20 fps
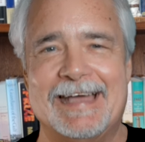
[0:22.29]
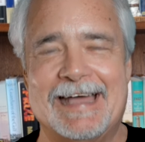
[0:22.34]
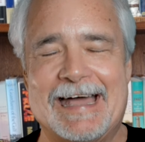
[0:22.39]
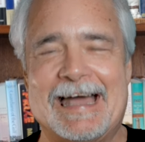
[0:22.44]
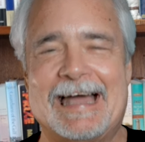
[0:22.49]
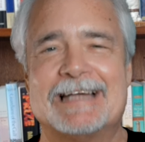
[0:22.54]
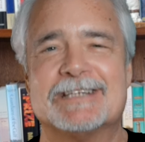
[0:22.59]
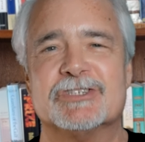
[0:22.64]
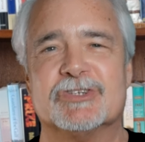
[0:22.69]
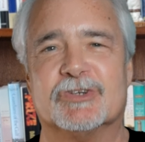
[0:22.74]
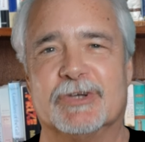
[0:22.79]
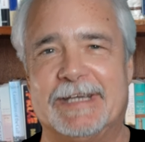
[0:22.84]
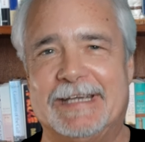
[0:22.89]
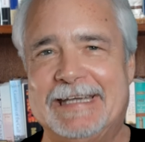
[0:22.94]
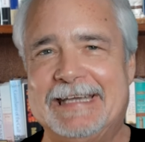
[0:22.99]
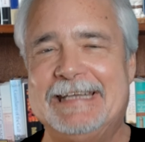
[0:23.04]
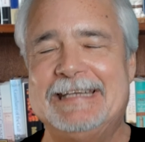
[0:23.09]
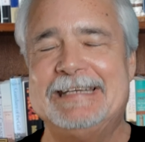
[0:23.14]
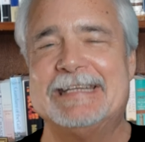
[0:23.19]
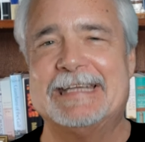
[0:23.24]
actually
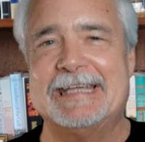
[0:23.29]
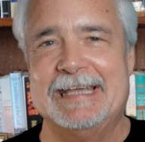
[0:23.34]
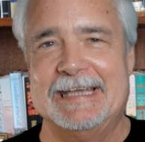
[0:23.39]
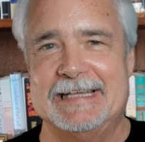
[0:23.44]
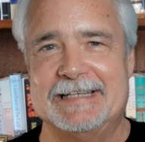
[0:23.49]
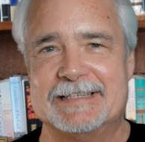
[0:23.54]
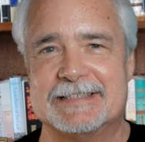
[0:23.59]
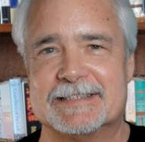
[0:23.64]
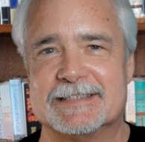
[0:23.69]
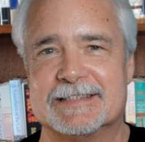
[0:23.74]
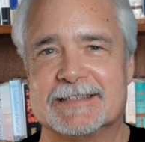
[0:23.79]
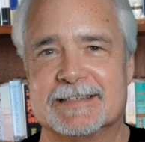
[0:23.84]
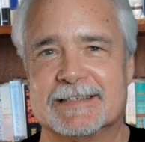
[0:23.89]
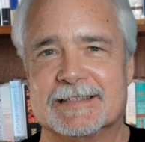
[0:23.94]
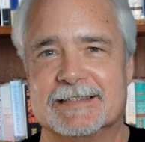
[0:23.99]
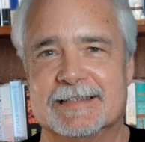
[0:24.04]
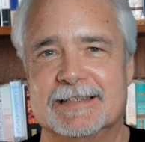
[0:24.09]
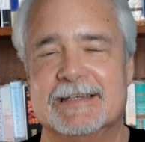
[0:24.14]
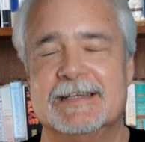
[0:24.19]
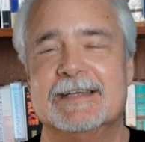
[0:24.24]
indicates
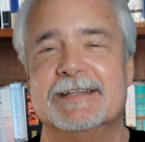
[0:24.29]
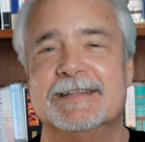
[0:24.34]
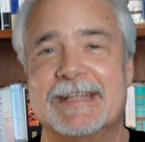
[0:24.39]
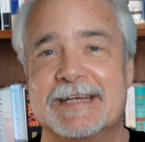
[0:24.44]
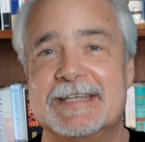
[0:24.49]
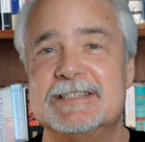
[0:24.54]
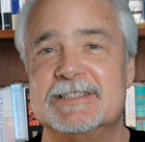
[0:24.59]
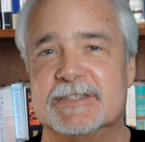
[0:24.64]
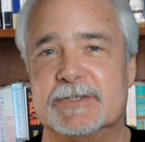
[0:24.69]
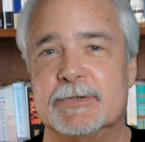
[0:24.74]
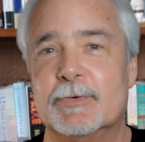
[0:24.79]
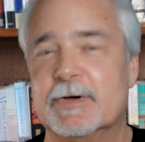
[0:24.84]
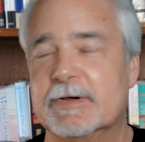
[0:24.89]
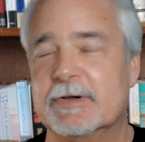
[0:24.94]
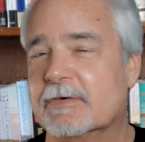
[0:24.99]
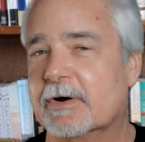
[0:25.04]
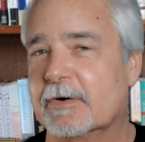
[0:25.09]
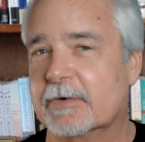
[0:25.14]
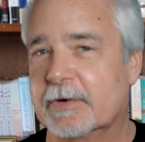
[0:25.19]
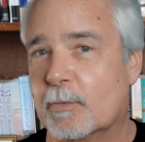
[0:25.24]
that he's doing
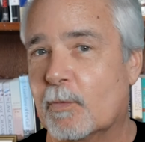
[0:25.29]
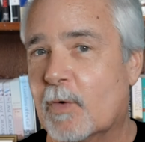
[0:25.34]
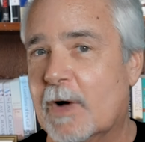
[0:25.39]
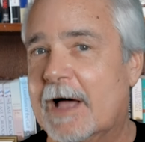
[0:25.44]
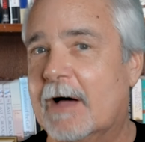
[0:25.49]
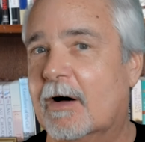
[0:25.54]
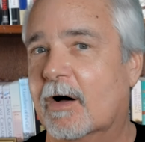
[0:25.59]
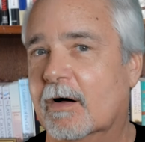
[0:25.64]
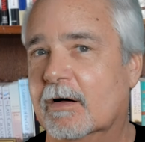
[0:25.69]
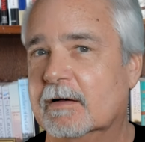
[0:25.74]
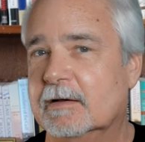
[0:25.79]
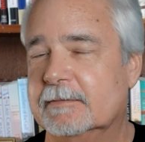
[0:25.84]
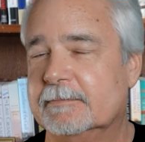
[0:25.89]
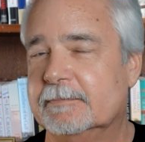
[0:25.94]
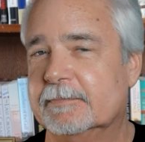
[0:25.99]
very well.